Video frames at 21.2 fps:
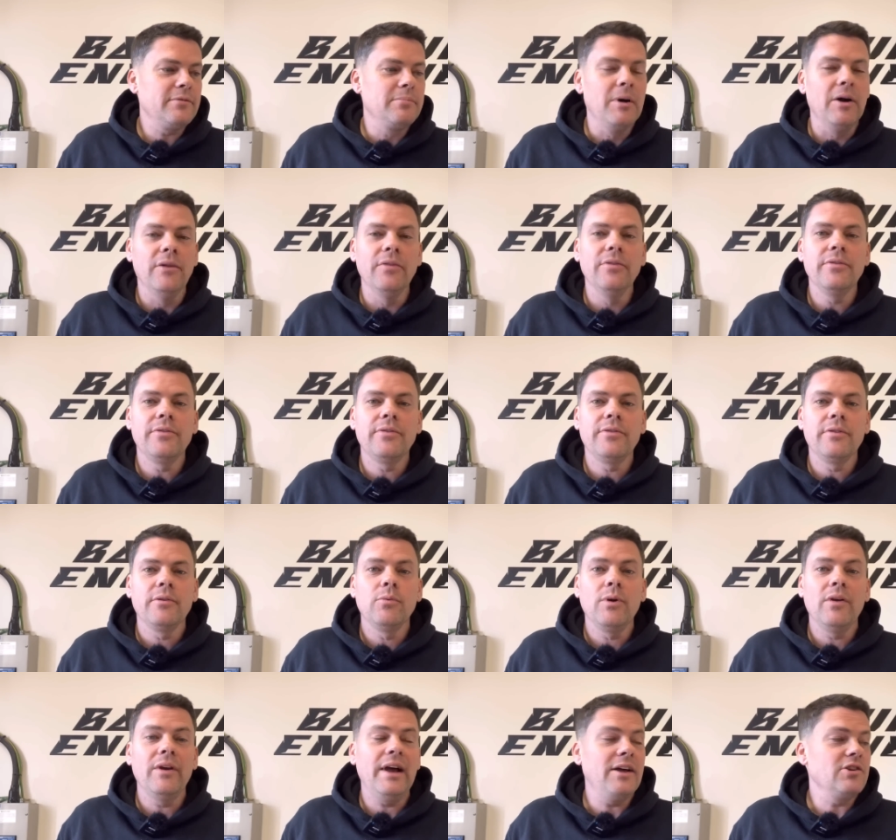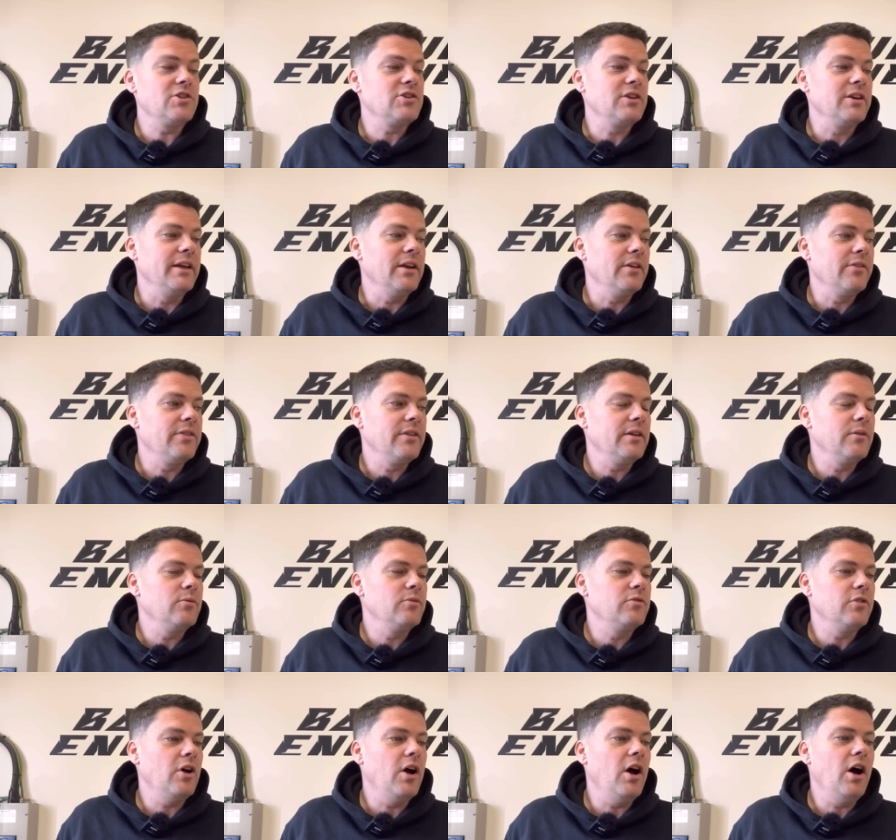month, well actually I think it
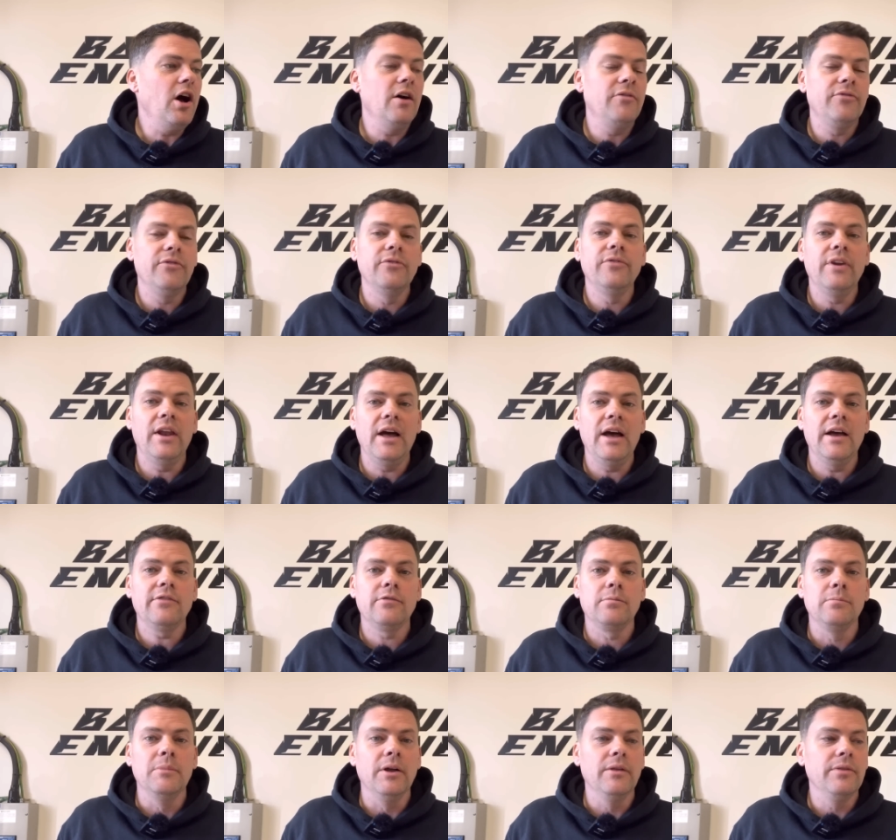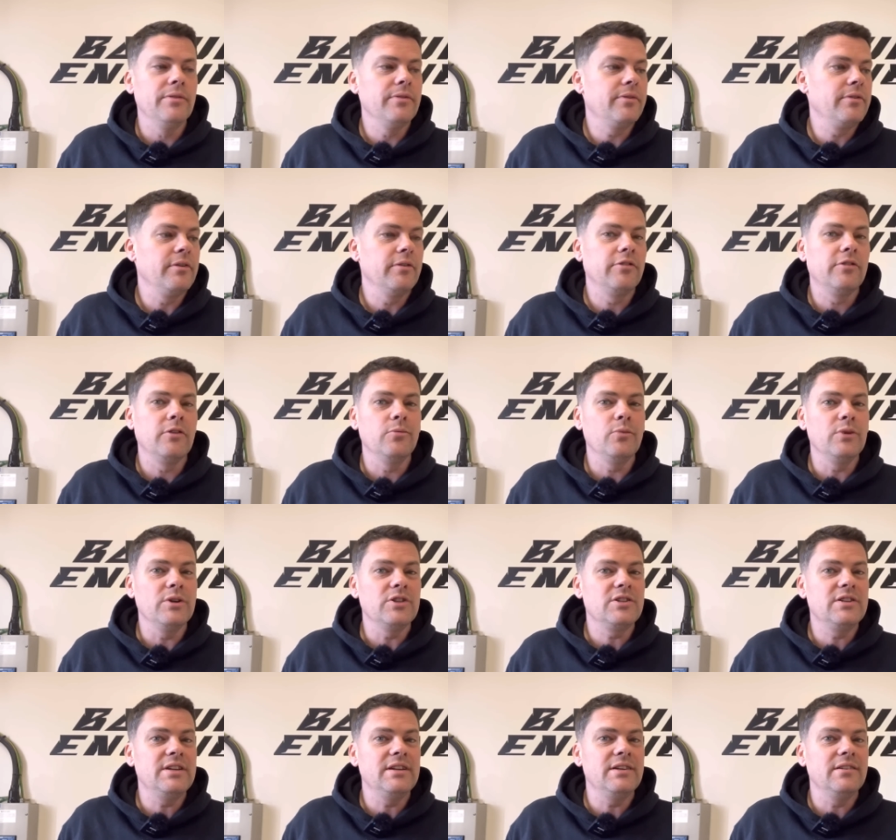was half of last month, so
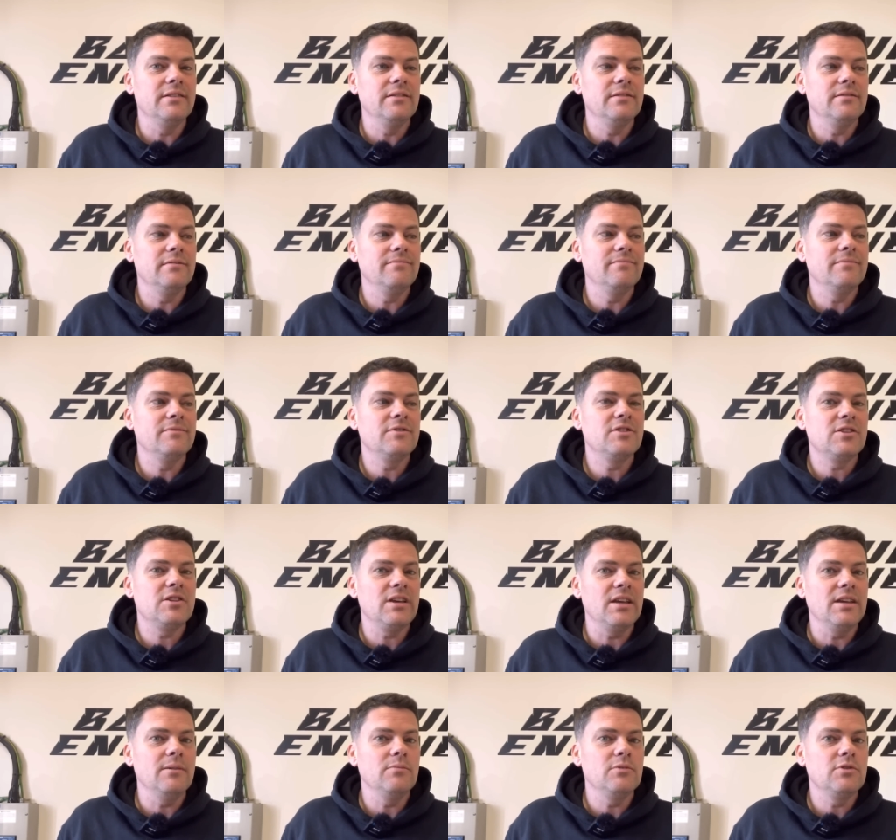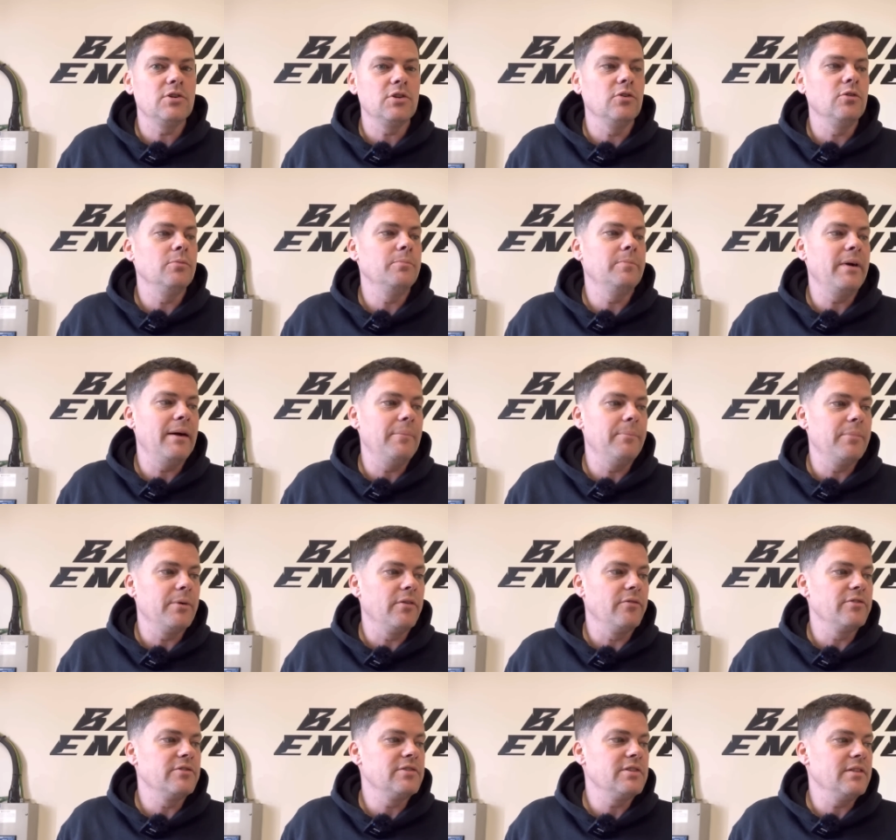which didn't seem too bad, but
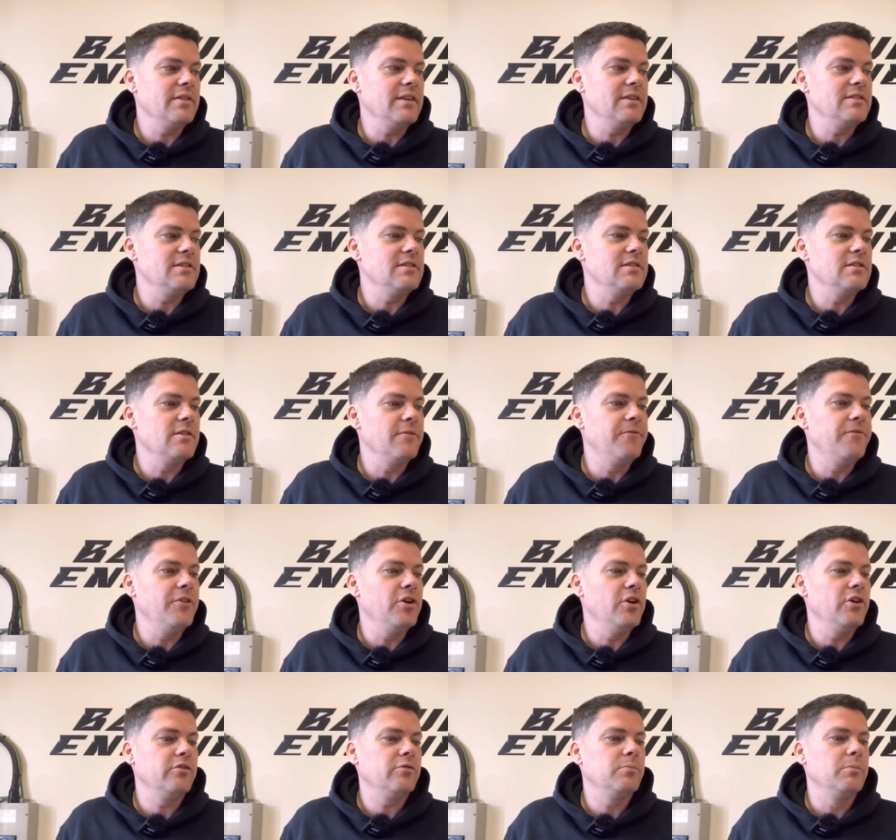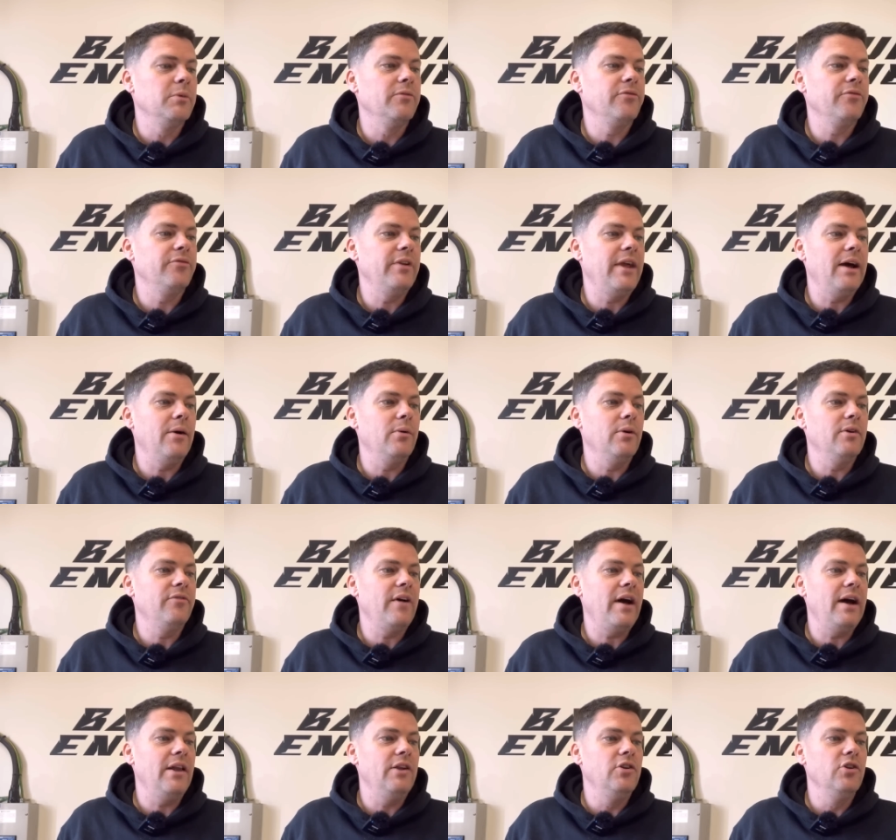obviously this is the first month now of
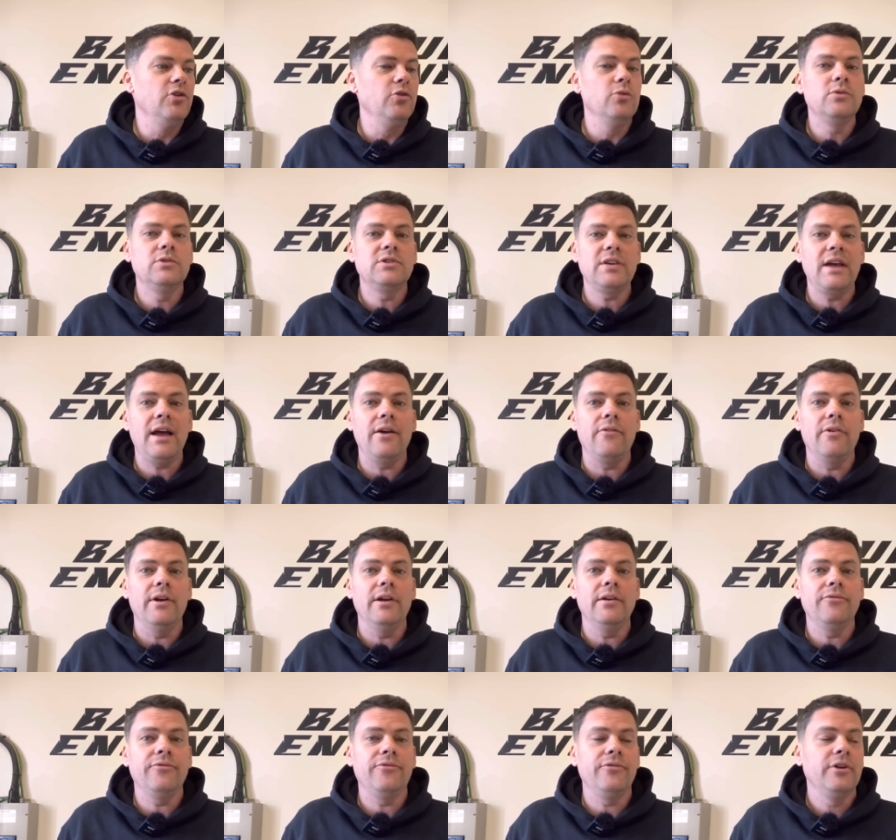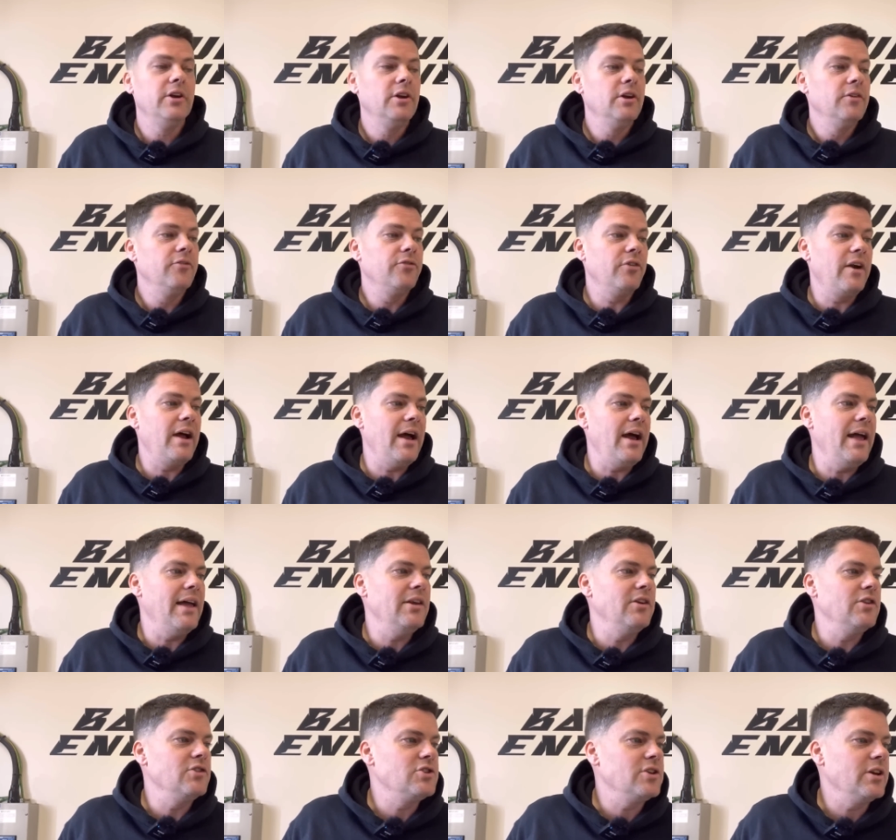our new tariff for our
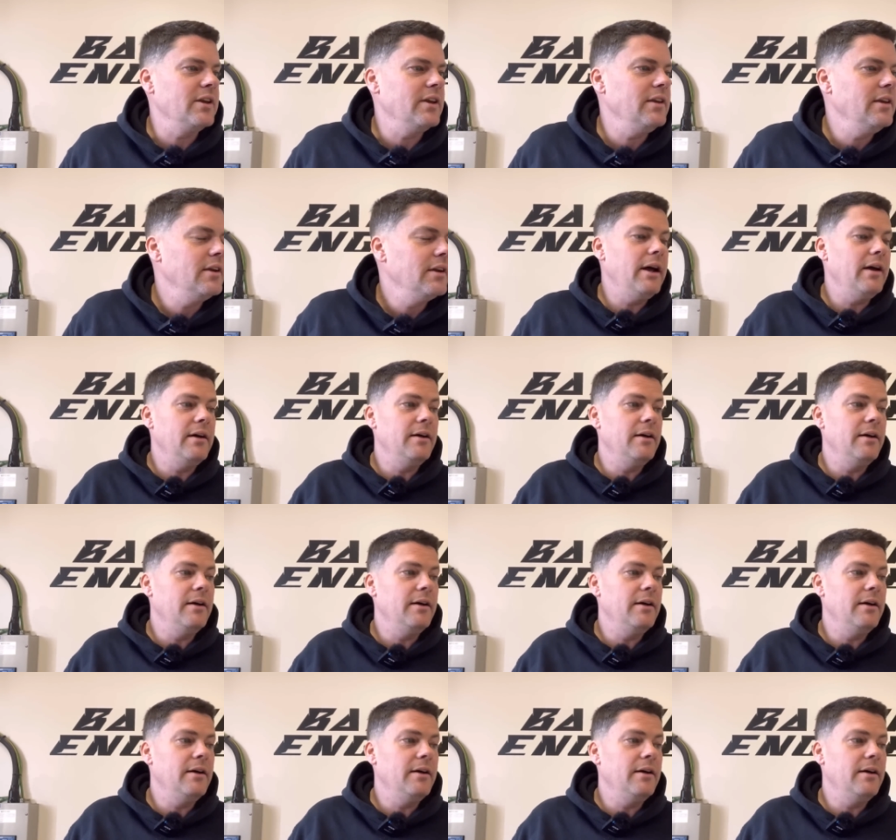energy.